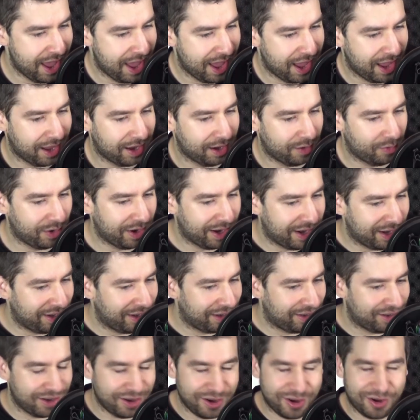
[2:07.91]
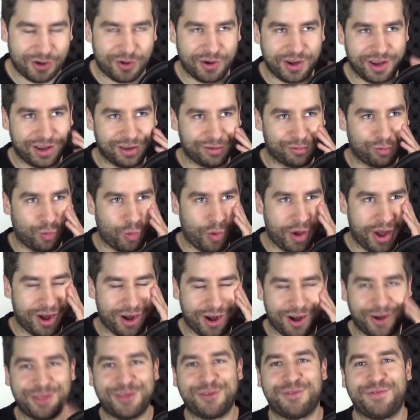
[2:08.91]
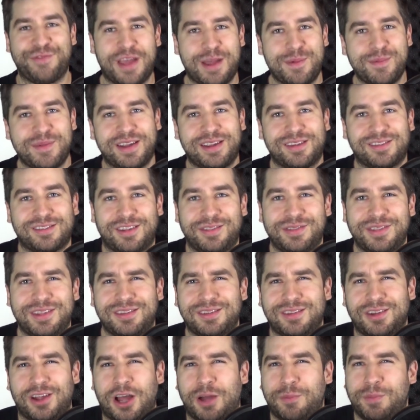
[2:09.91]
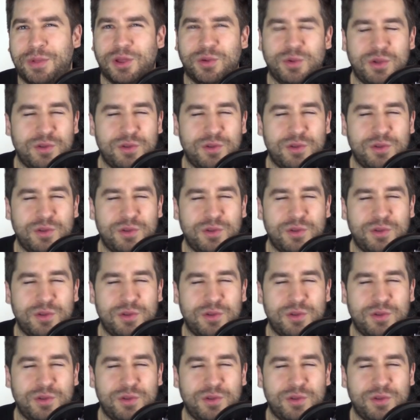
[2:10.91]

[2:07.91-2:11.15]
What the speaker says: And what I'd like to know is, where are the feminists on this topic?